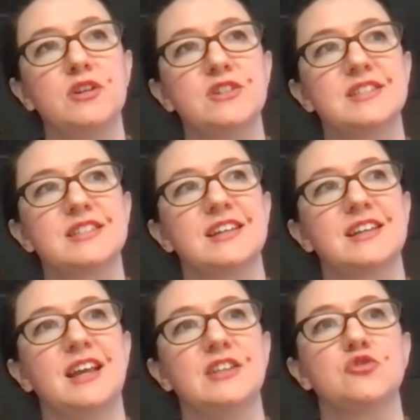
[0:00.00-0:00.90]
just
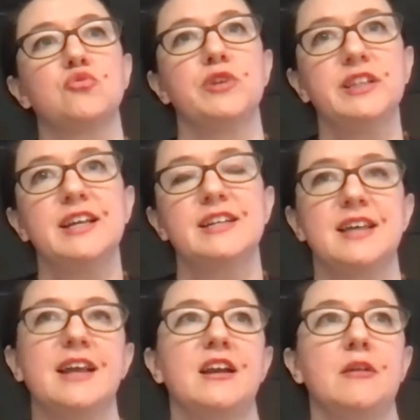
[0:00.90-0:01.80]
gets really
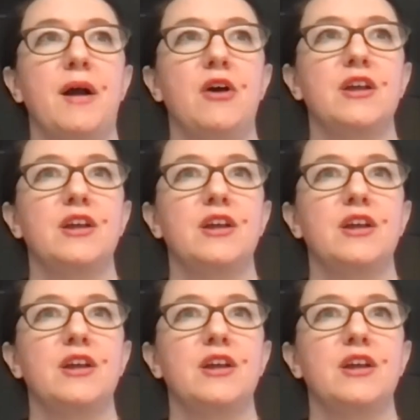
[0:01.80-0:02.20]
excited about it.